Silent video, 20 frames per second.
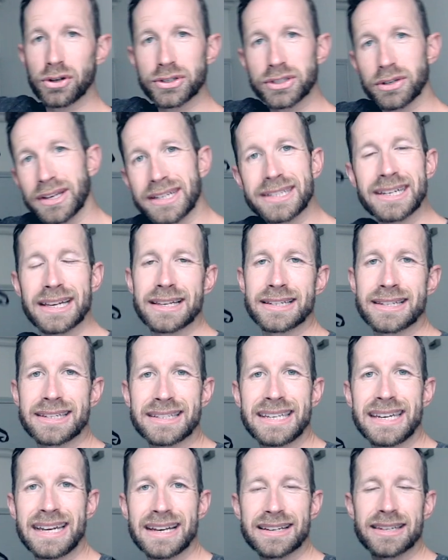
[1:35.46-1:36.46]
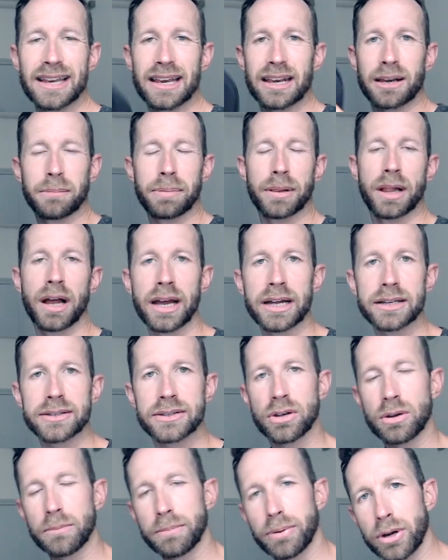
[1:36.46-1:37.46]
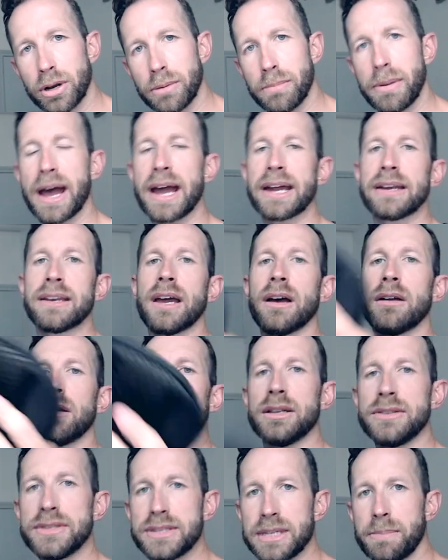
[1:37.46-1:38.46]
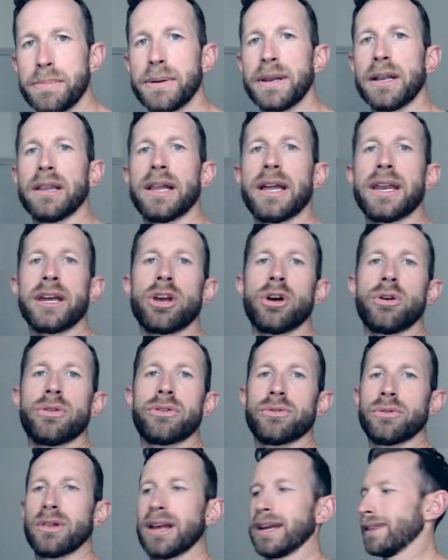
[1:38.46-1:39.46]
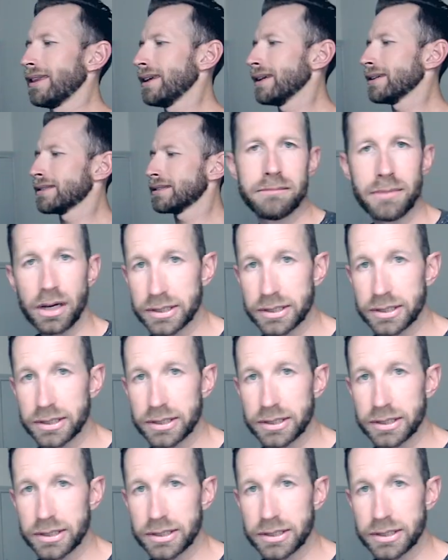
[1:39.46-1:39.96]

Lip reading: Also, they say this is TSA compliant, so you can put your bag down, unzip it, and let it go through like this.